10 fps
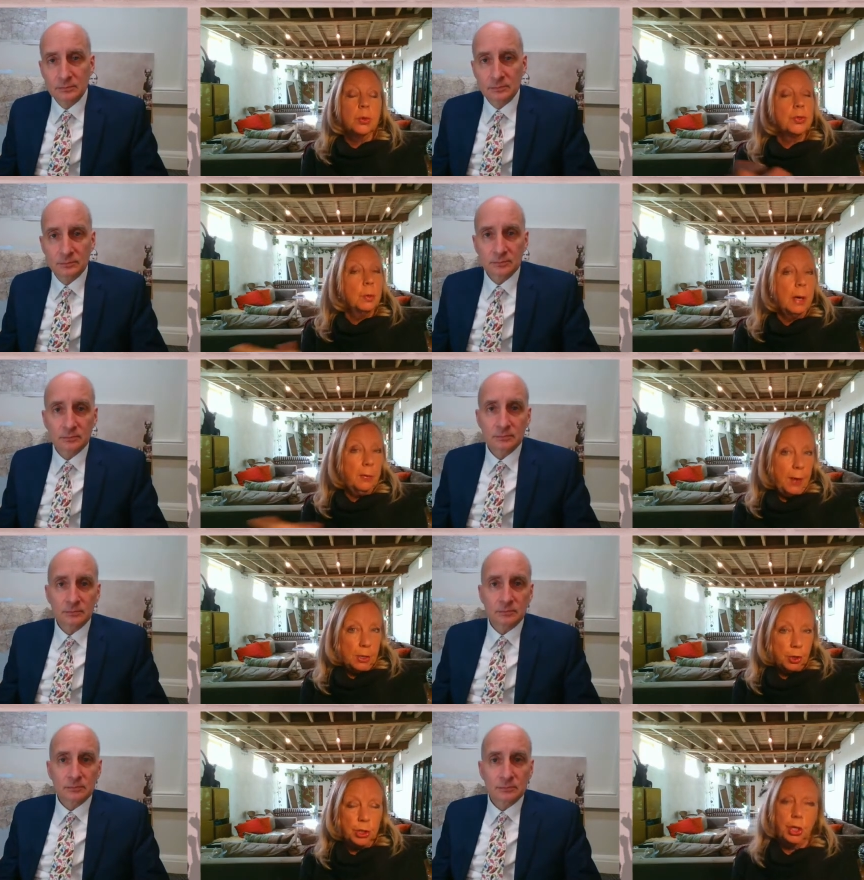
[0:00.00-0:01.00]
Speaker 1: are calls through
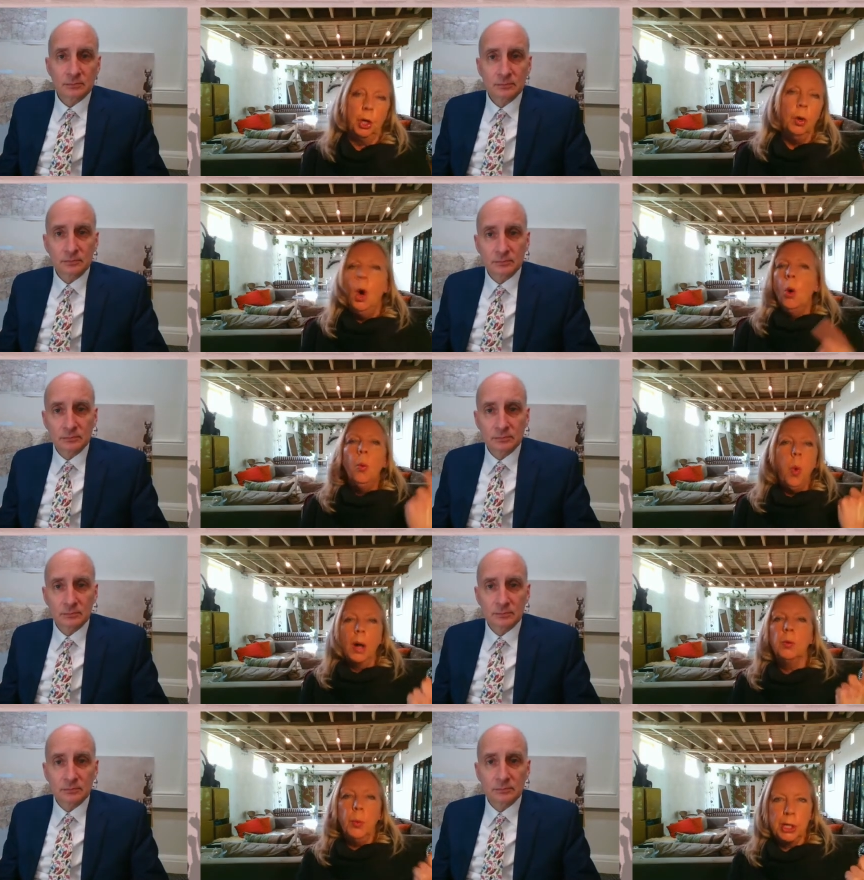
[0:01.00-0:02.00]
manufacturing. You know,
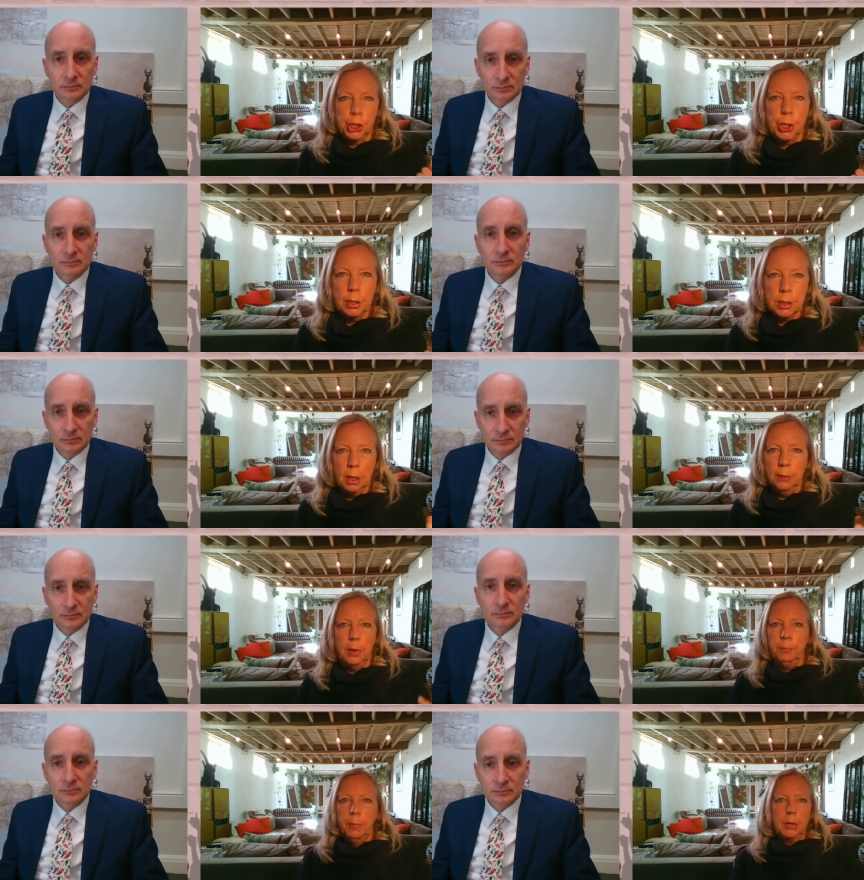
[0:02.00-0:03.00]
one
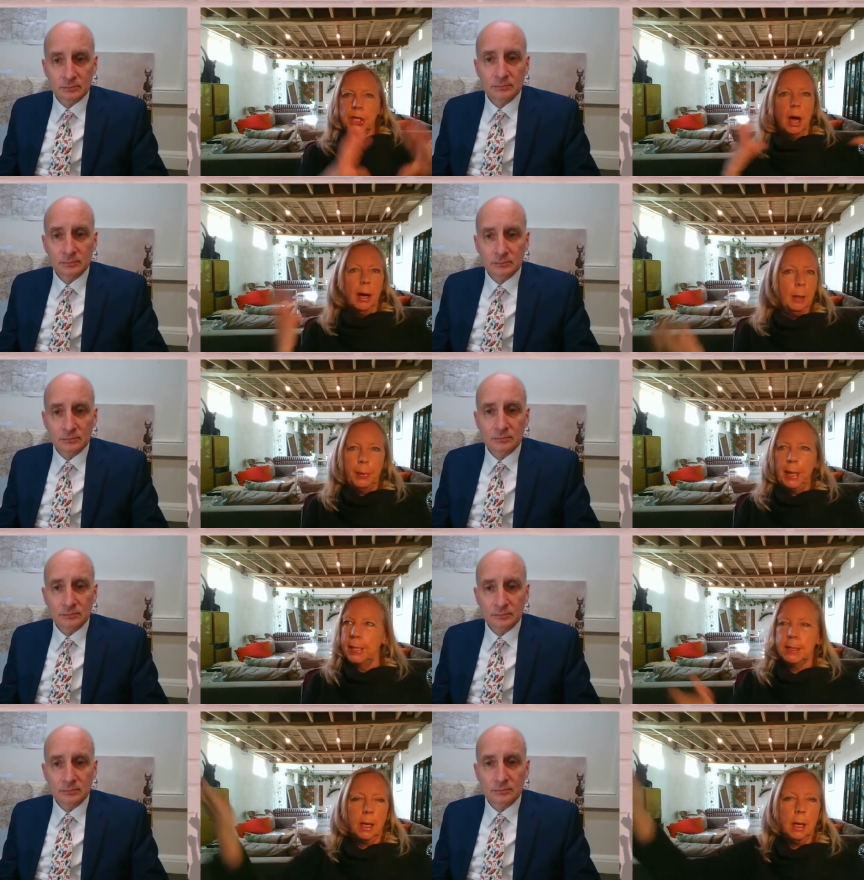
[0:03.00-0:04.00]
widget of a
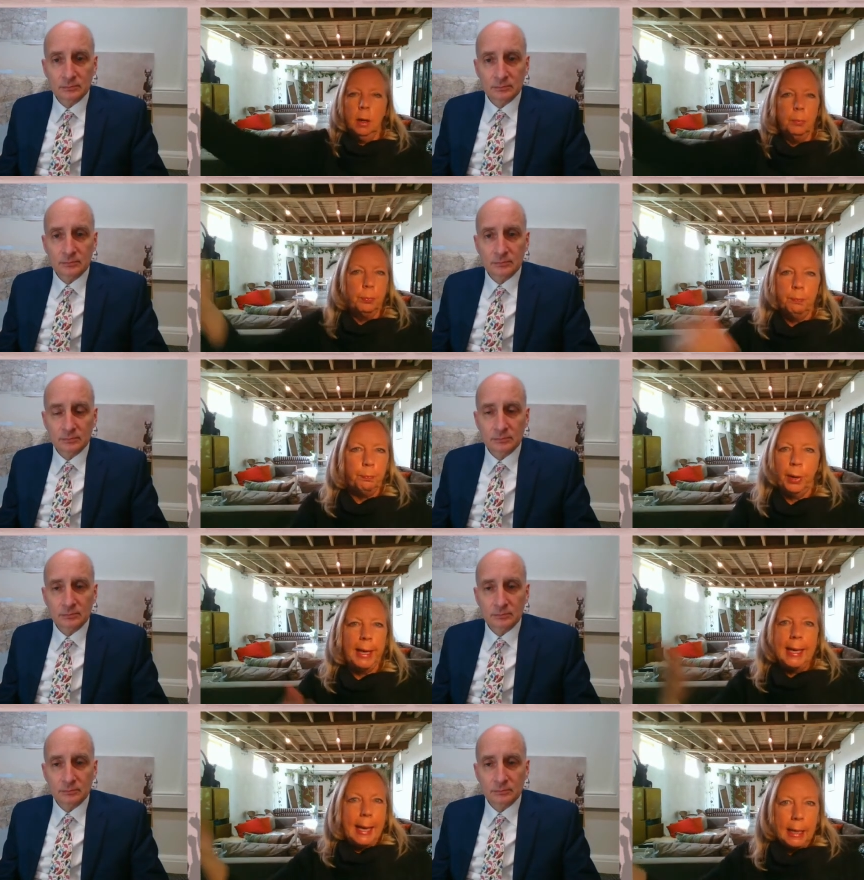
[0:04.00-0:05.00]
tire piece they can't
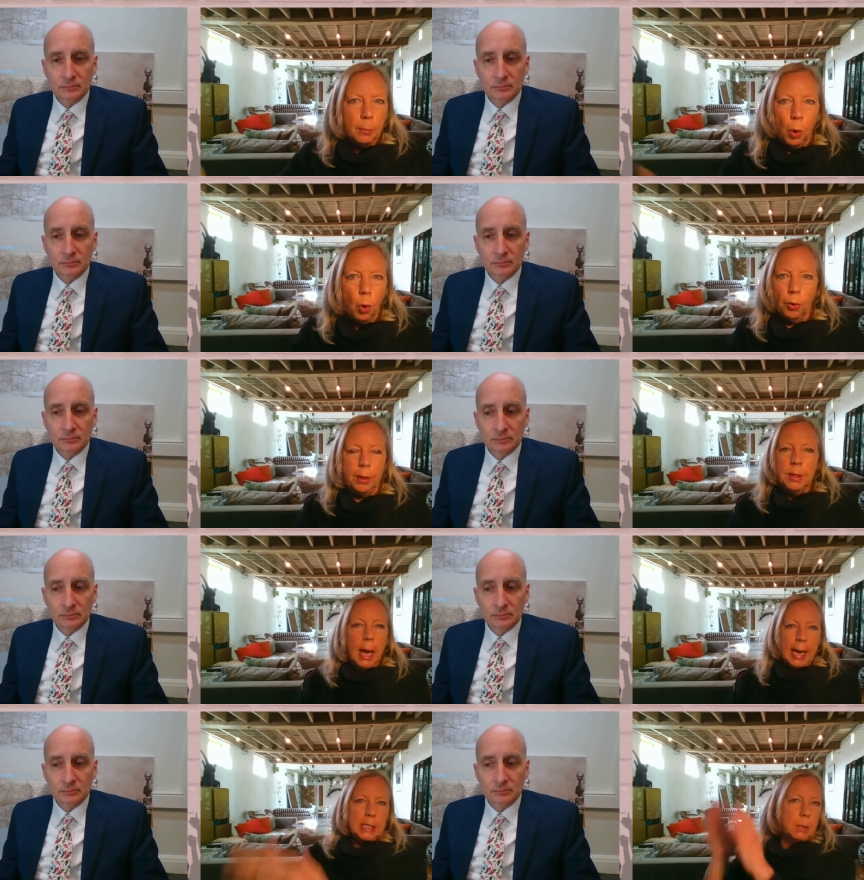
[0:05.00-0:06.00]
bring in anymore.
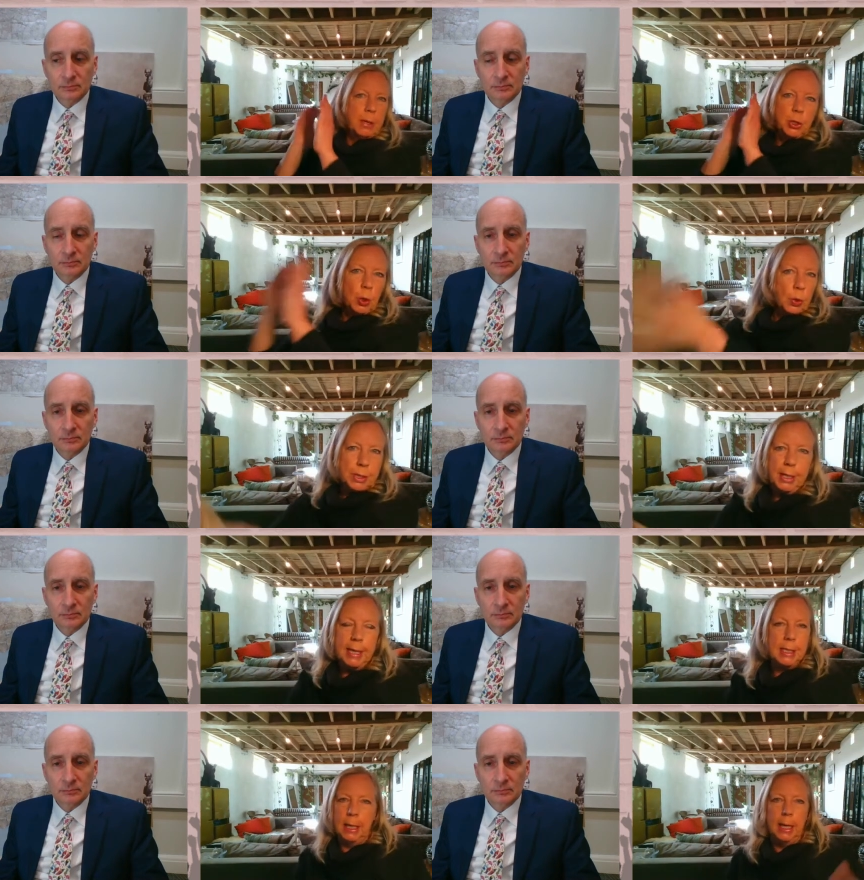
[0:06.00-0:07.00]
It has to be
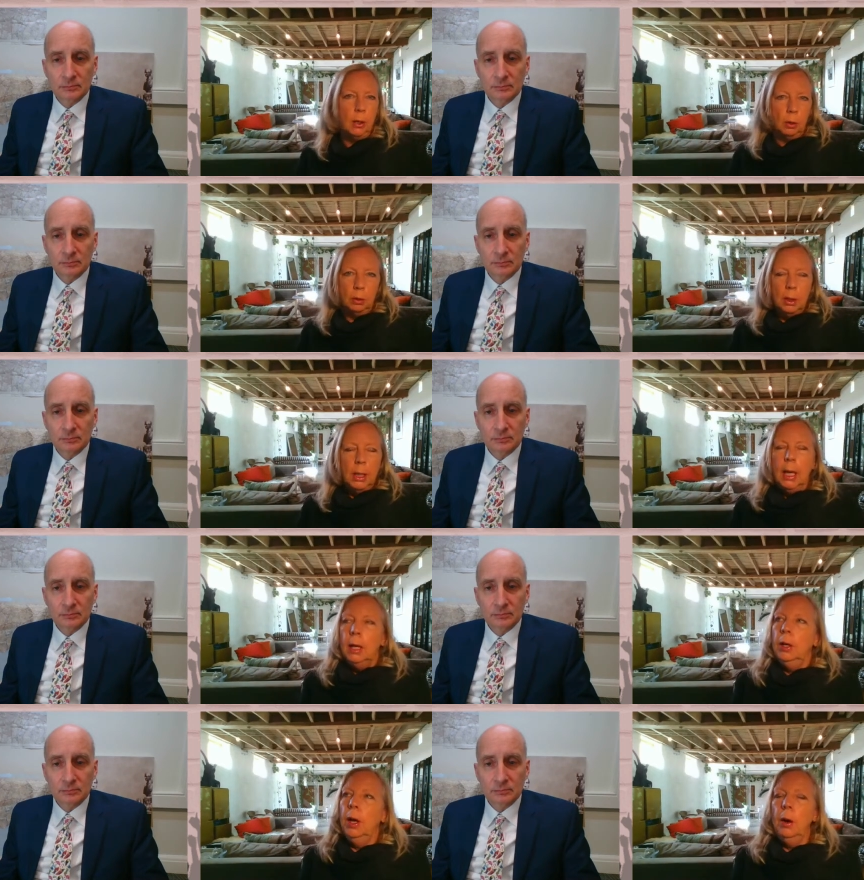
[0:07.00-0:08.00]
sourced in Italy, or
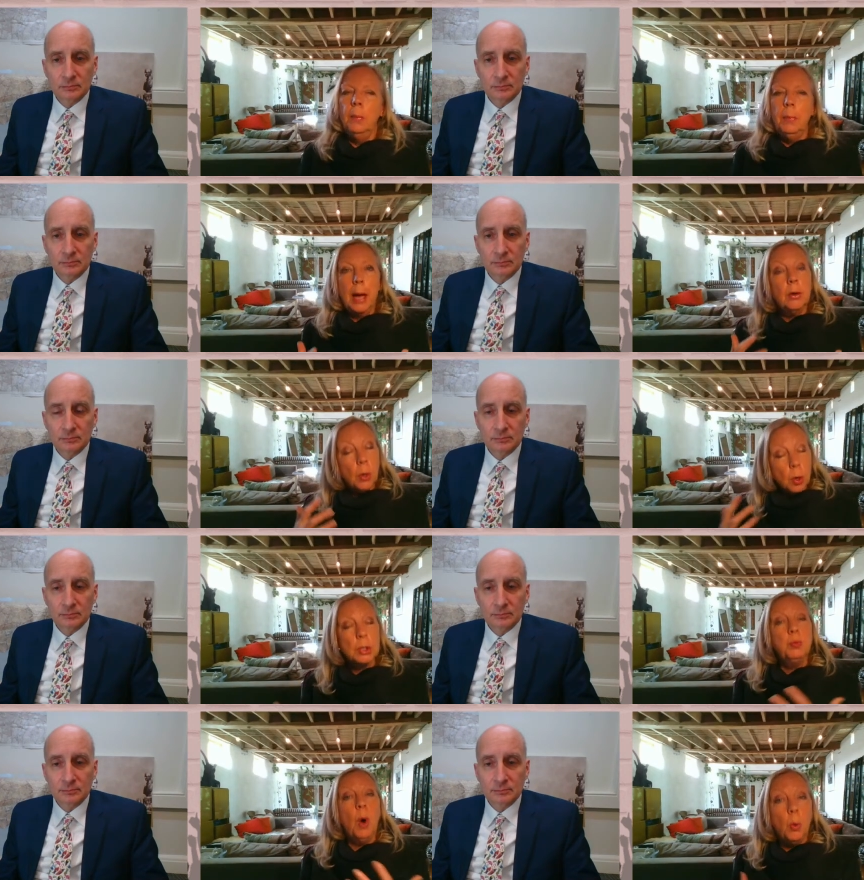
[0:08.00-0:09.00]
you know. And
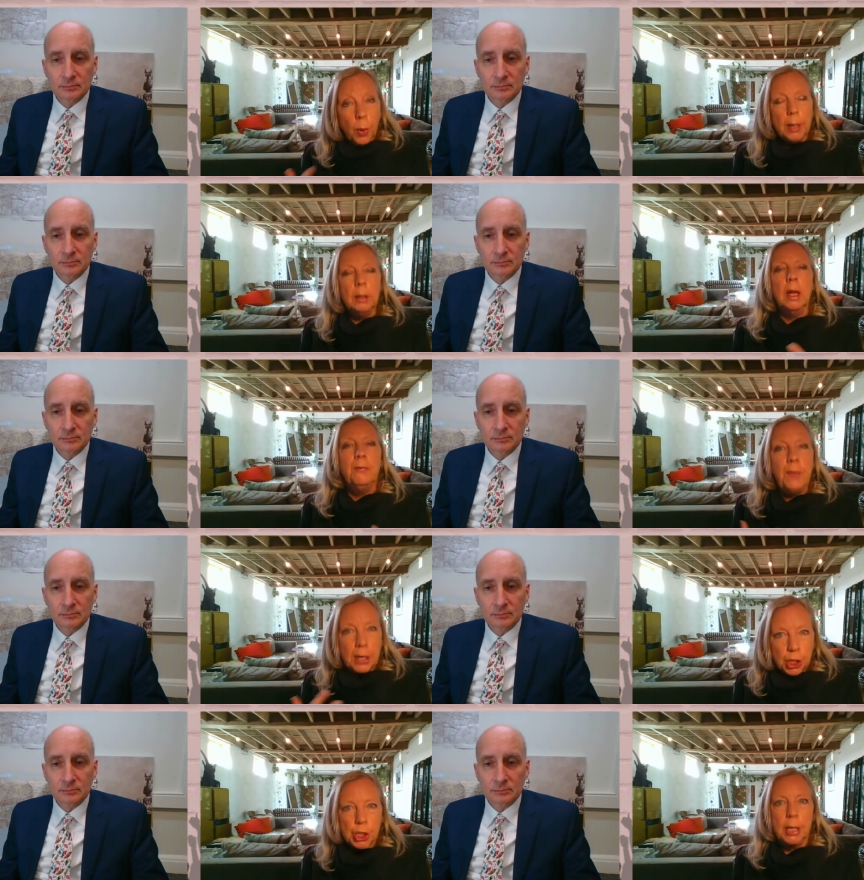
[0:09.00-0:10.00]
of course, what will
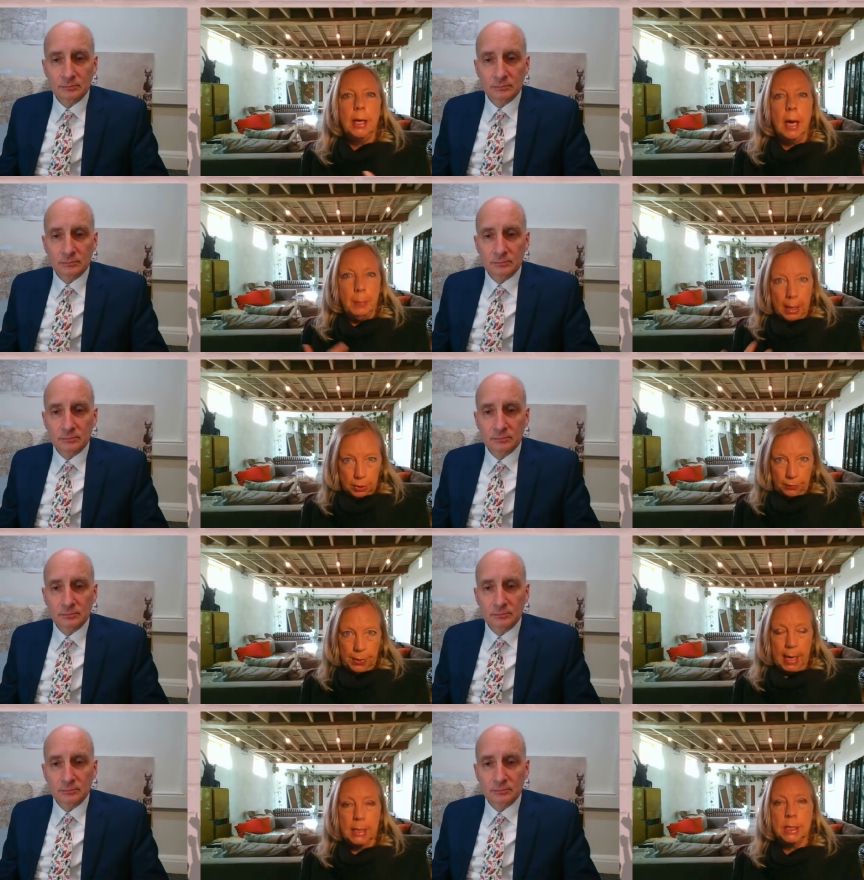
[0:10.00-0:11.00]
eventually come
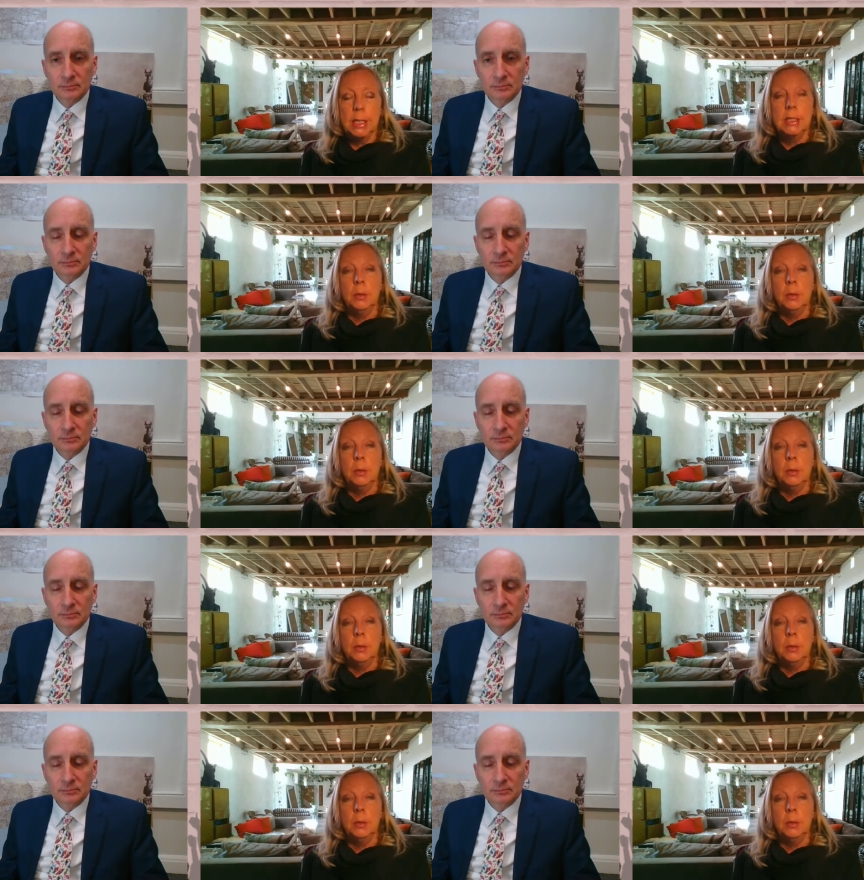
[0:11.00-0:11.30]
out of that